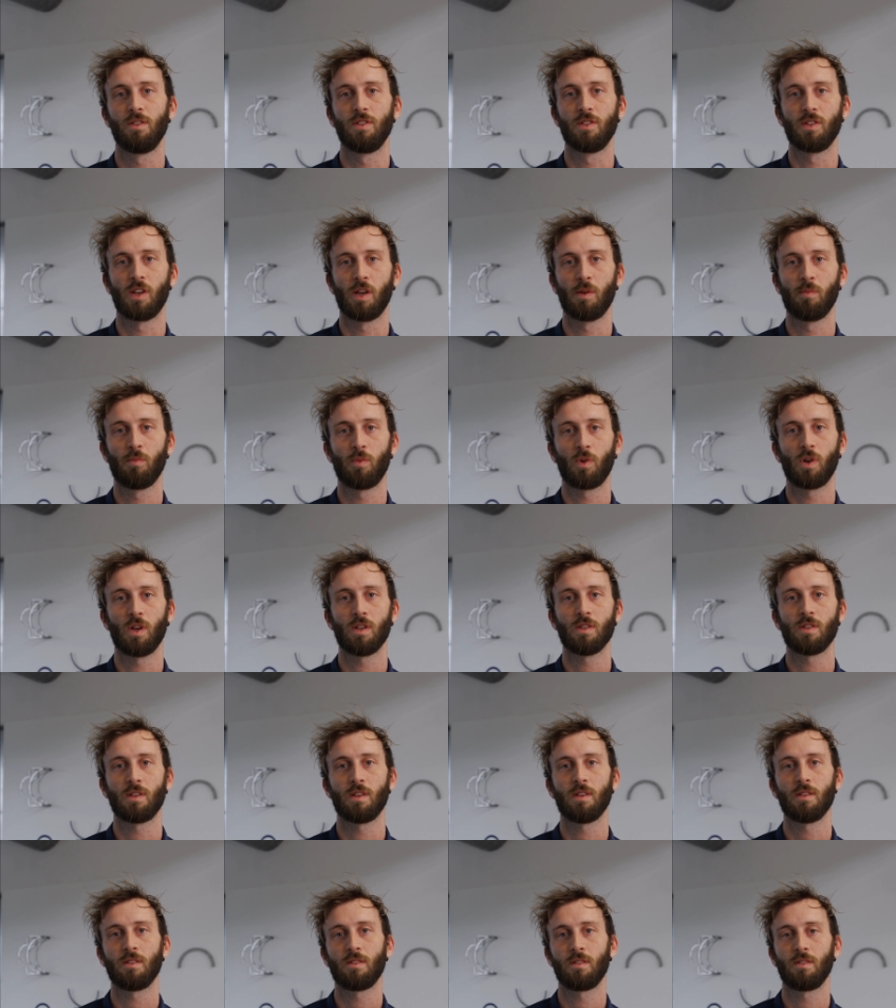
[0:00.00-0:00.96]
design
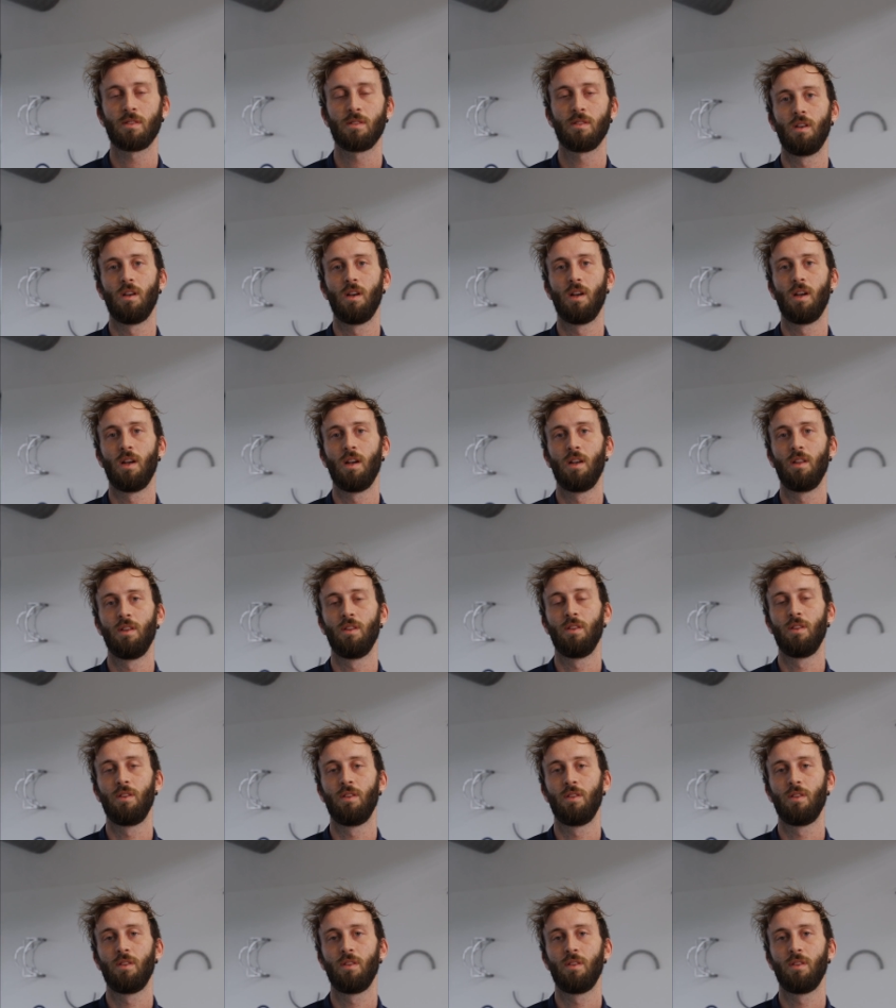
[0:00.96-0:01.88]
process and